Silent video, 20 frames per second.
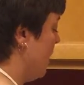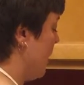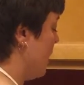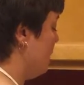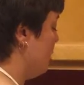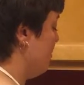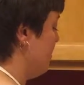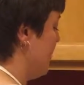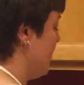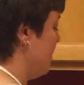
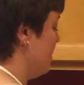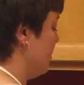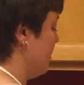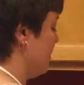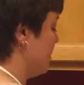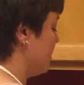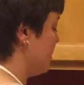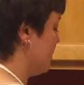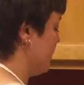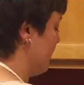And you may
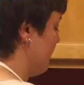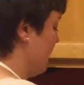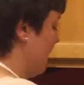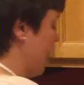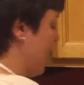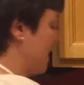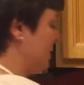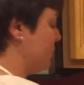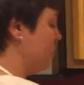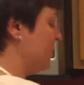notice
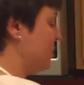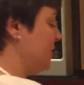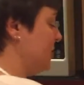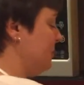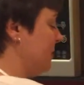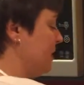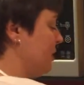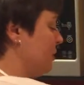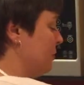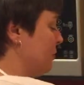as you're
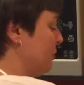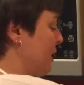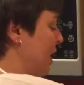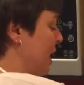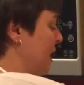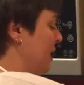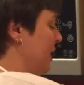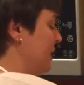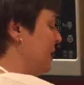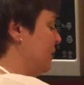dipping your
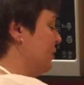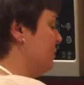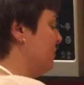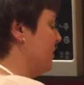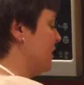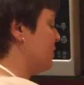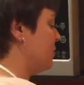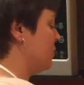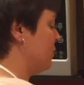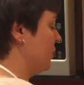bread in your
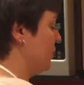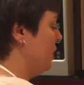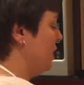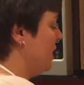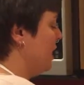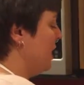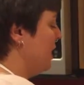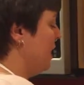mixture